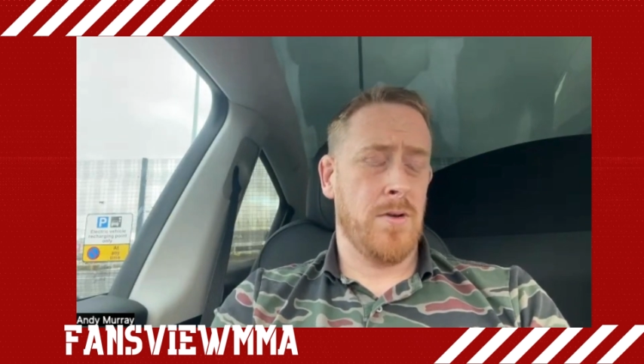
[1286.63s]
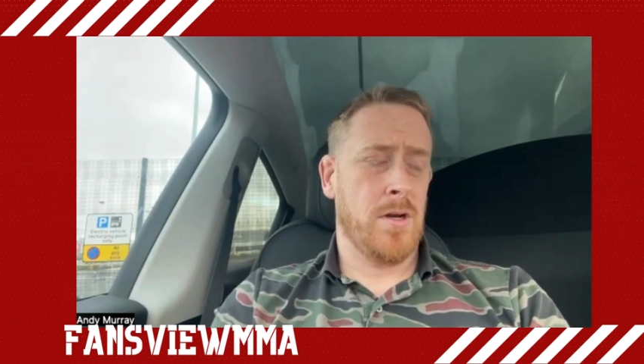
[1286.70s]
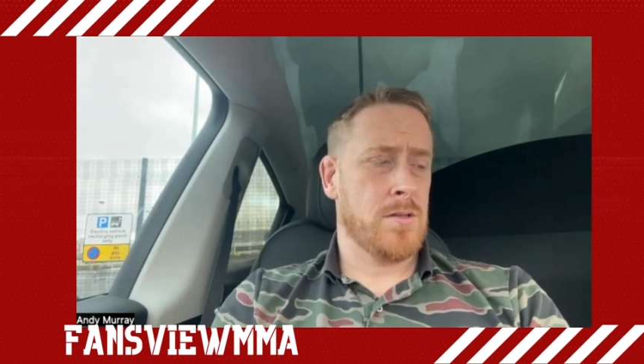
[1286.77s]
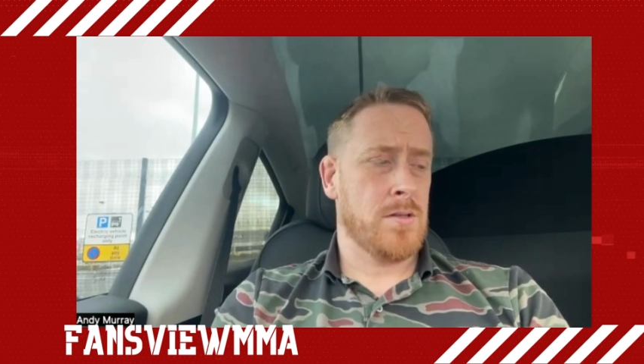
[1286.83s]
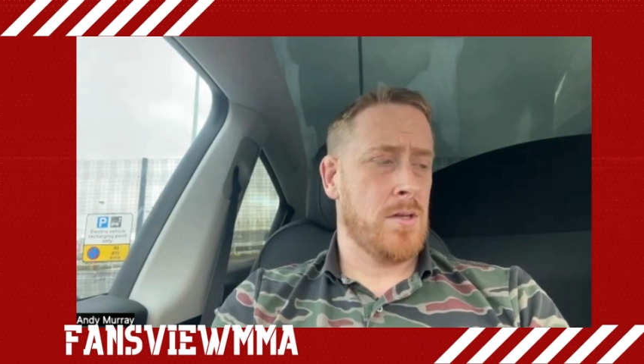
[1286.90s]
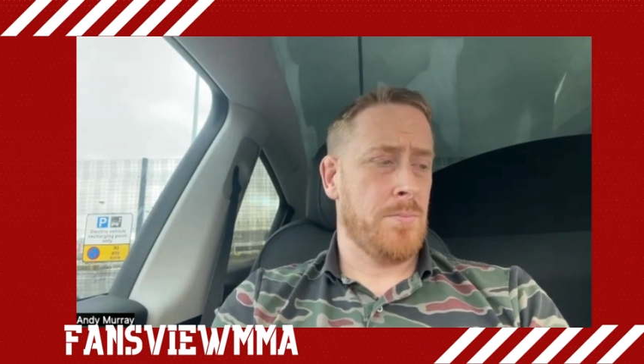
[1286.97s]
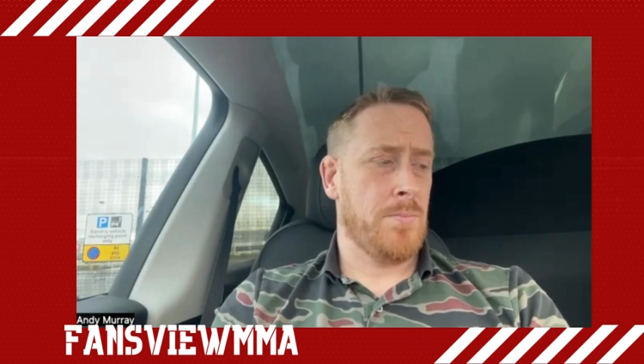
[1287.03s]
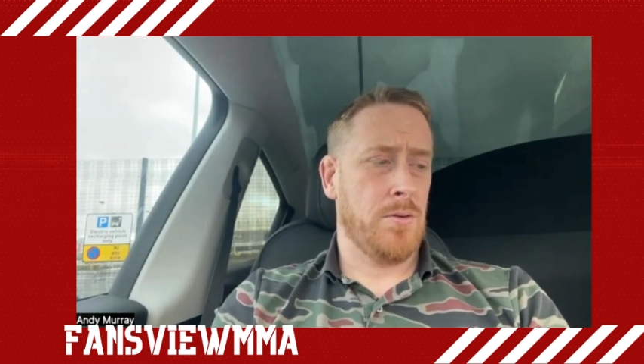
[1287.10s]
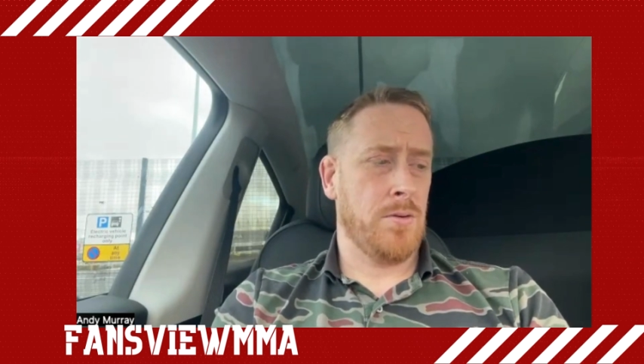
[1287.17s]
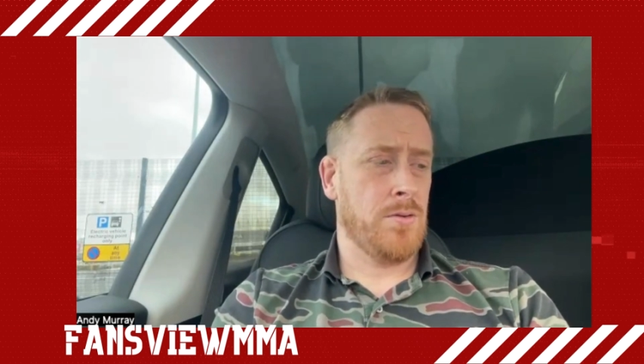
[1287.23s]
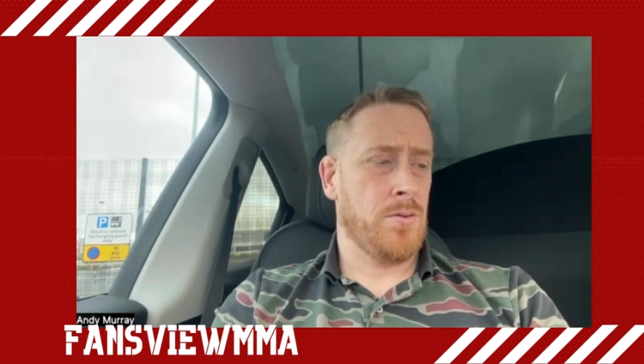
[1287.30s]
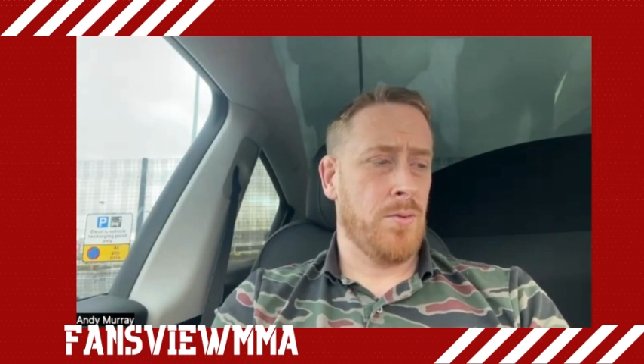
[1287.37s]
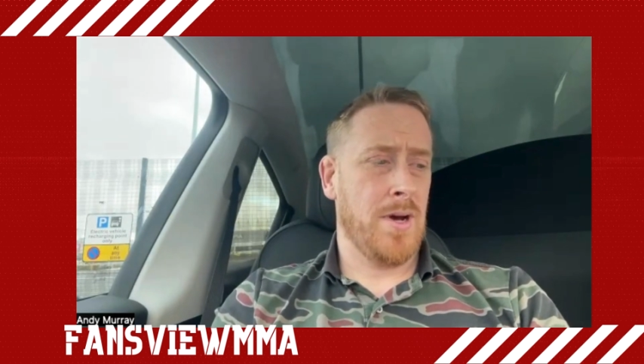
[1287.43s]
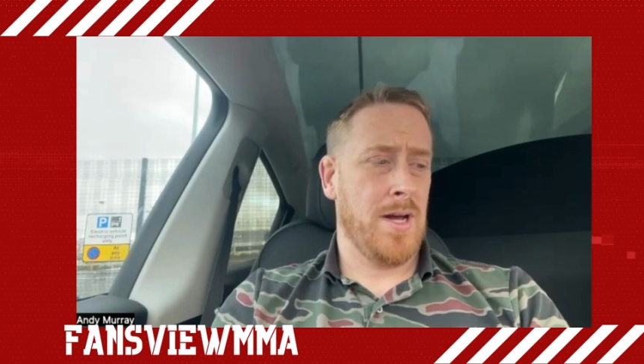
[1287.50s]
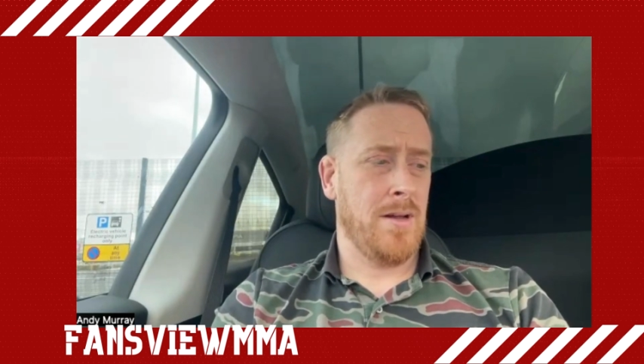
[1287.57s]
lost about
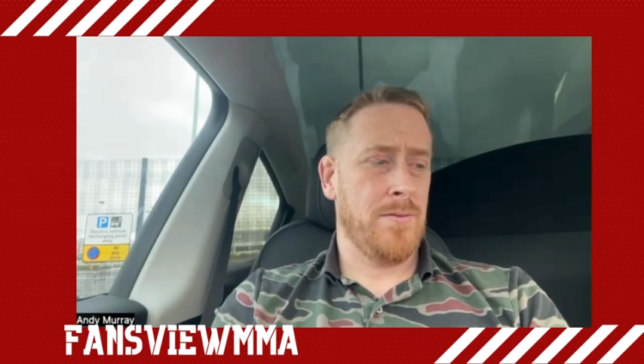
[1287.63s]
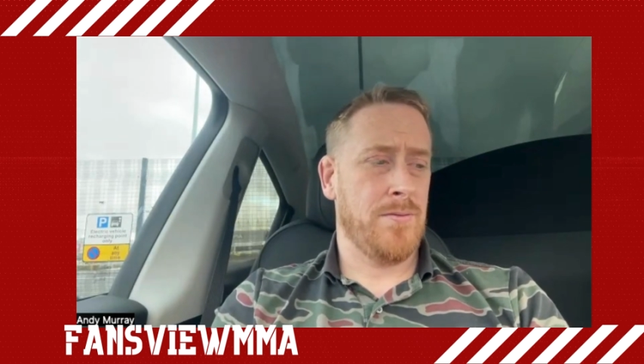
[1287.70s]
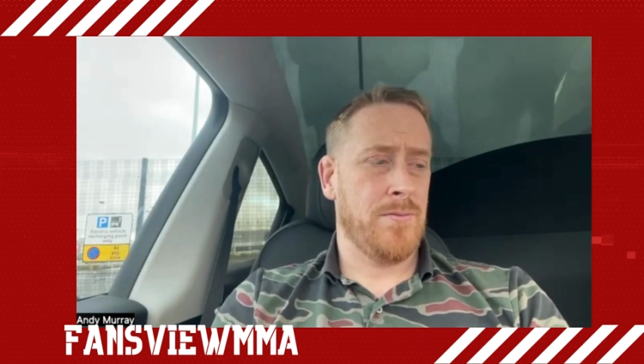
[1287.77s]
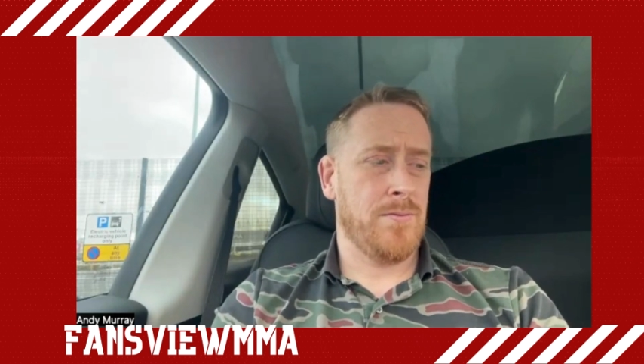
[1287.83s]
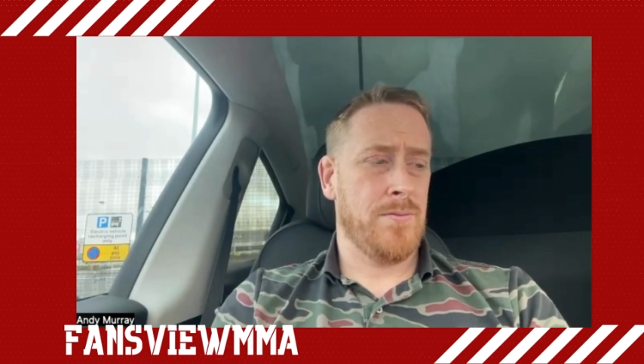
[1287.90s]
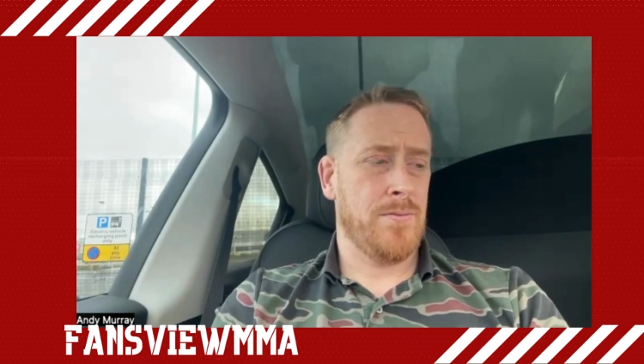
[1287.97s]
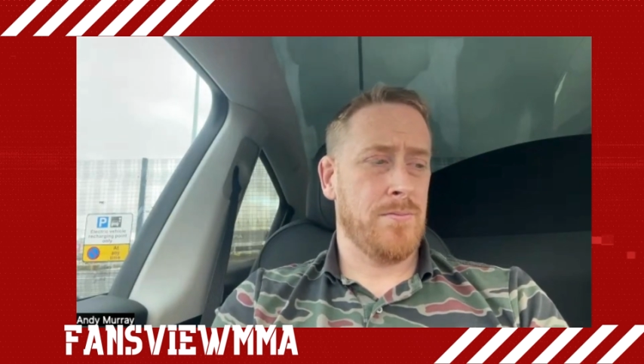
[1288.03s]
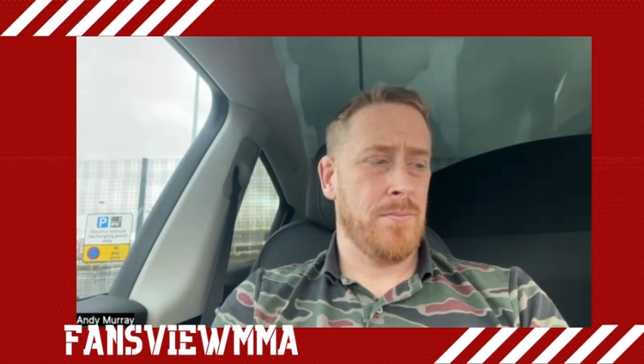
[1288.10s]
12,